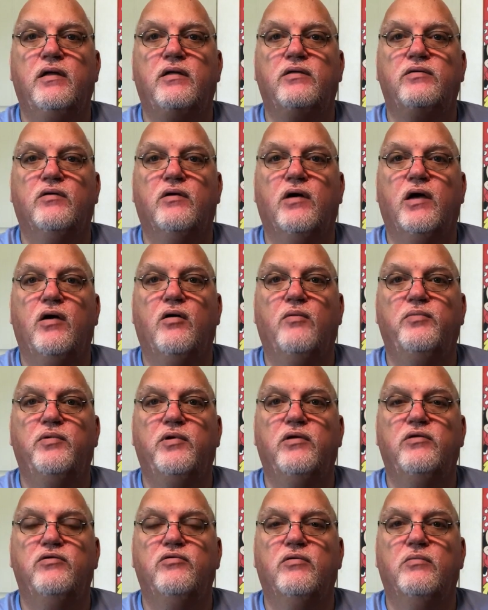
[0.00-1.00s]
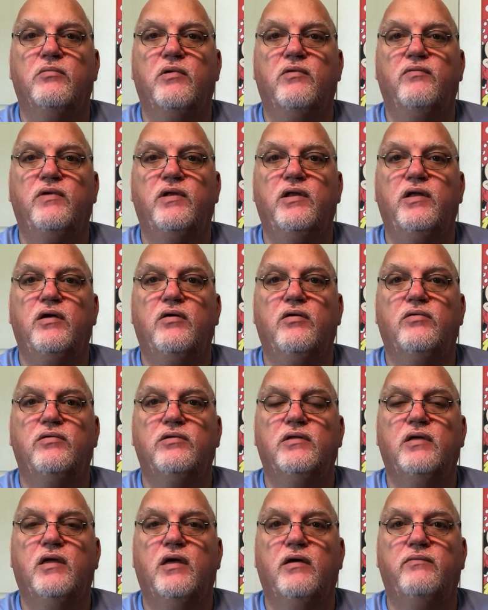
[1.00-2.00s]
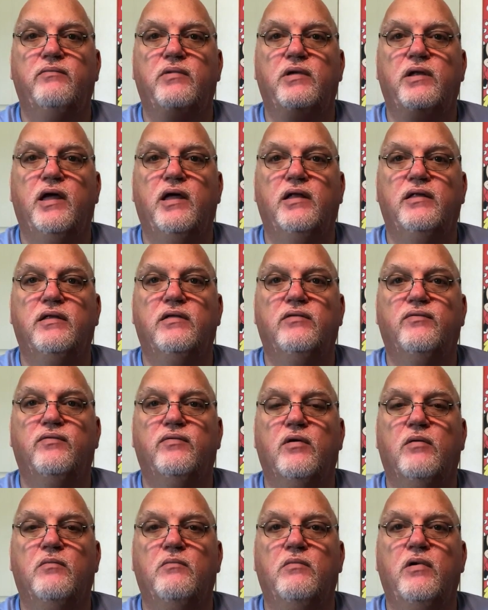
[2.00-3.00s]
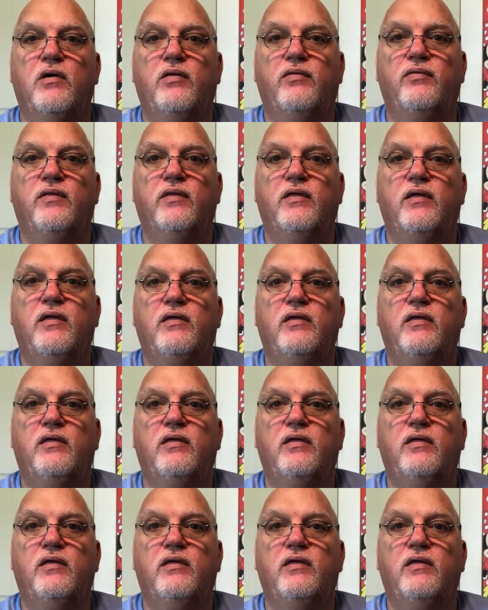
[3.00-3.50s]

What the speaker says: So I hope you enjoy my videos. I've been at this for a month.